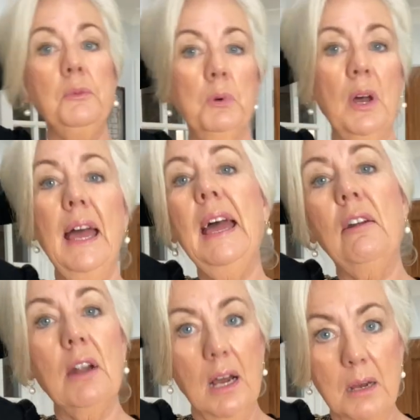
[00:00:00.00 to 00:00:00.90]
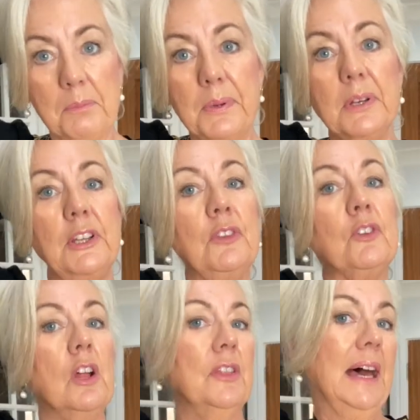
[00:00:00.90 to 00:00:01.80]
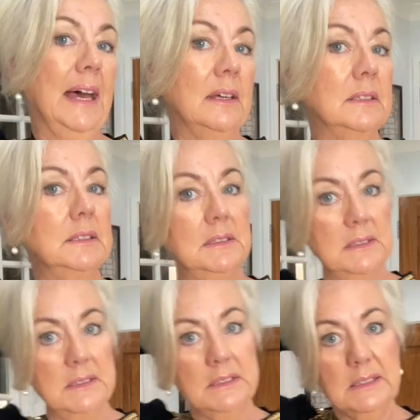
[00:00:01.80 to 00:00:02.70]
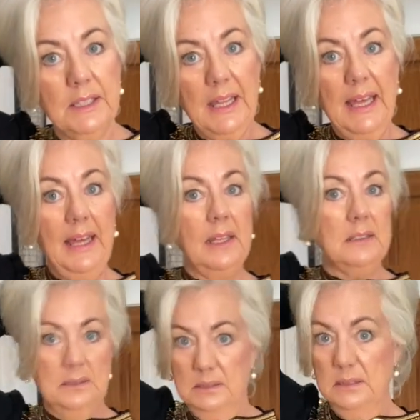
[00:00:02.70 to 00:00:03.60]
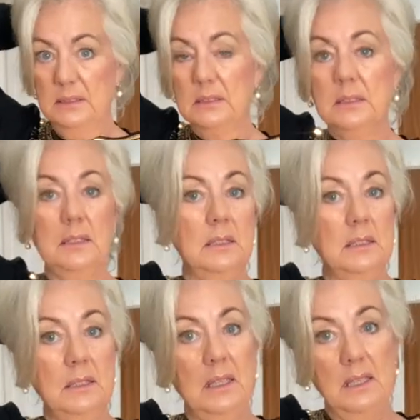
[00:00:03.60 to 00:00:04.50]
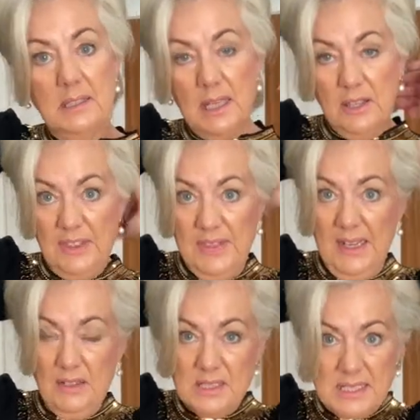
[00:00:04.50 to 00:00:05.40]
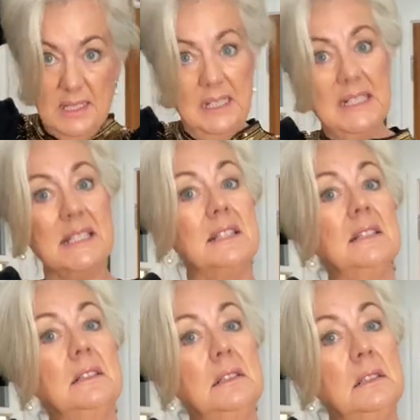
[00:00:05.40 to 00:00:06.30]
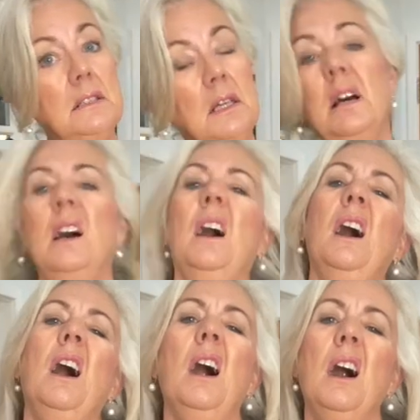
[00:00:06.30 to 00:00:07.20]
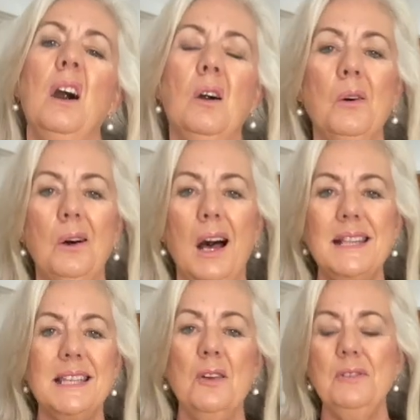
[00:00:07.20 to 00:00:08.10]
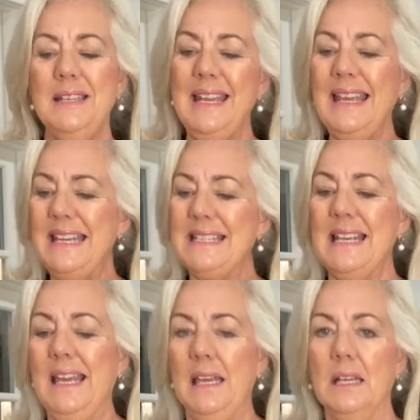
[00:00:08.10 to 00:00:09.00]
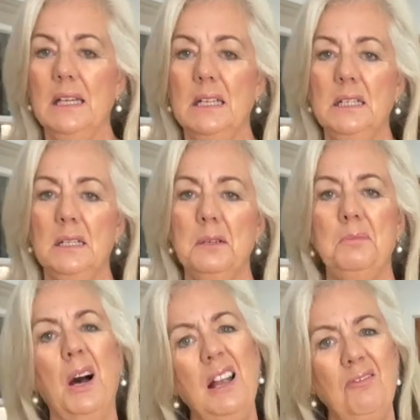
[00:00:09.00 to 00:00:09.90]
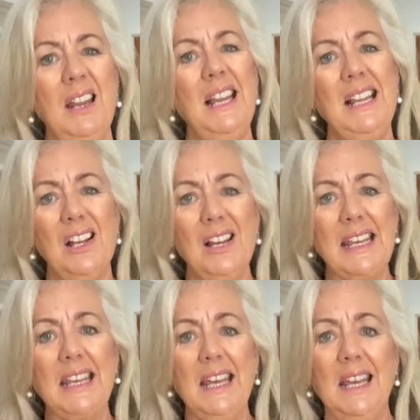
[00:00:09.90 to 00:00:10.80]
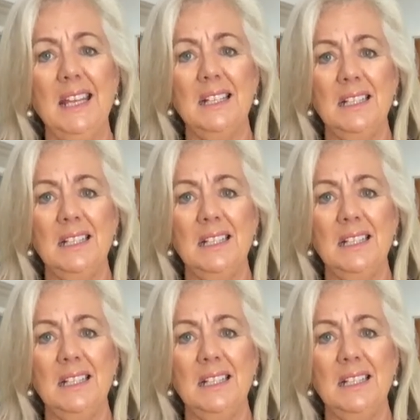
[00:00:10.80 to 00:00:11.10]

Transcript: Put hair up and you've got that there. Don't you think that looks nice? Oh, I don't need it, but I really like it.